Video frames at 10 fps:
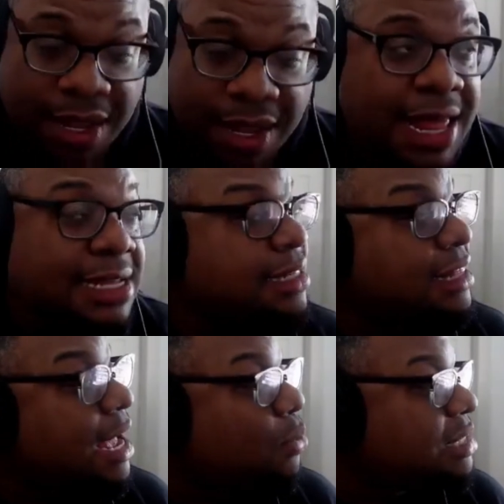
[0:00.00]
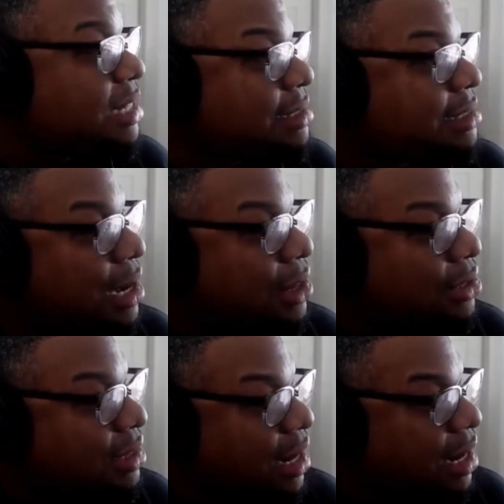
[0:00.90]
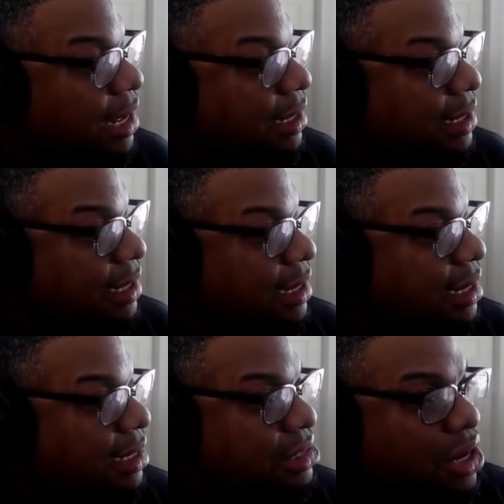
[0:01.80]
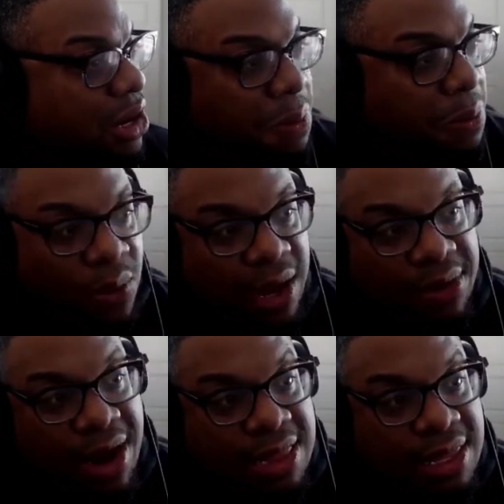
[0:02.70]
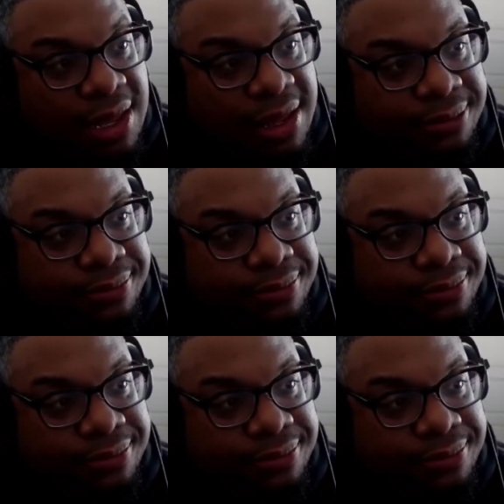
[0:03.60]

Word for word: And that's that. Well, see, that's the other thing. Like, to your point, right? I think